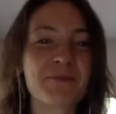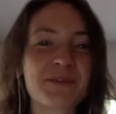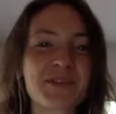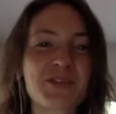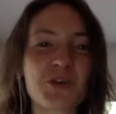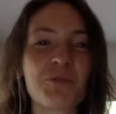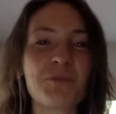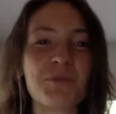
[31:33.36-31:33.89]
was
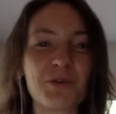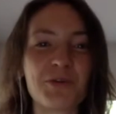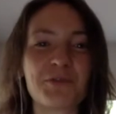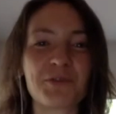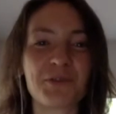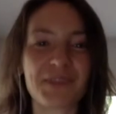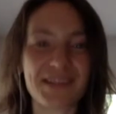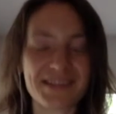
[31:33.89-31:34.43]
so
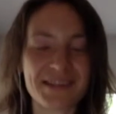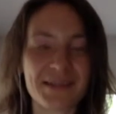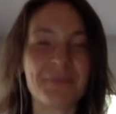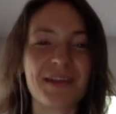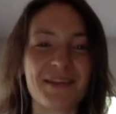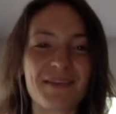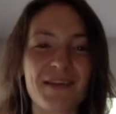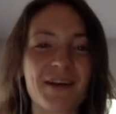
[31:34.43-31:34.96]
beautiful that
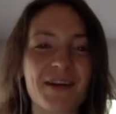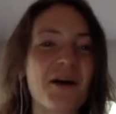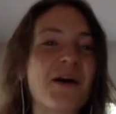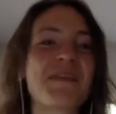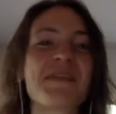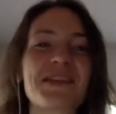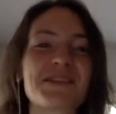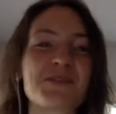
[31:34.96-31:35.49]
somebody thought, oh,
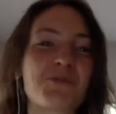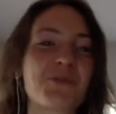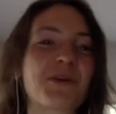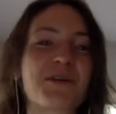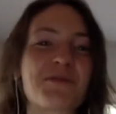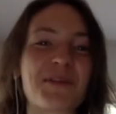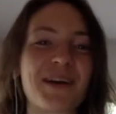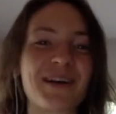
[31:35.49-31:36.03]
that's a work
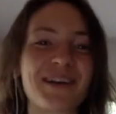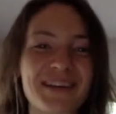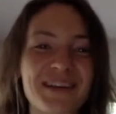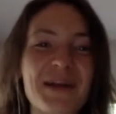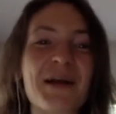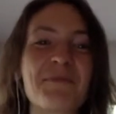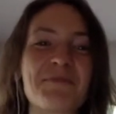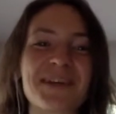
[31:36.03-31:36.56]
of art,
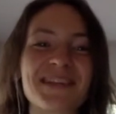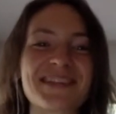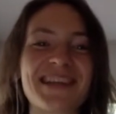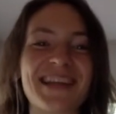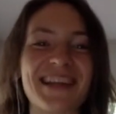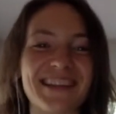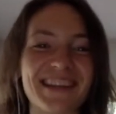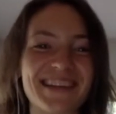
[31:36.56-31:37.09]
must
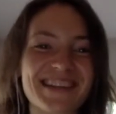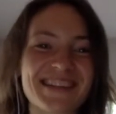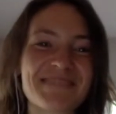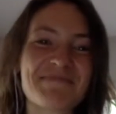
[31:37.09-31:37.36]
take this.